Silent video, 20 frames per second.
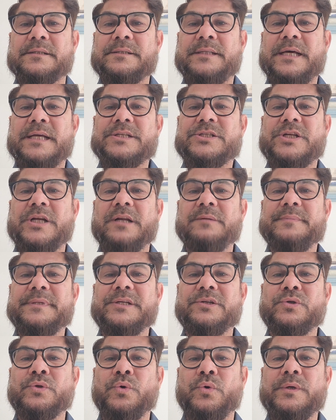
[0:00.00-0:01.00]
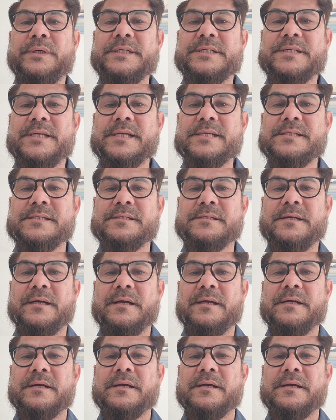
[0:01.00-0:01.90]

there shall be no interest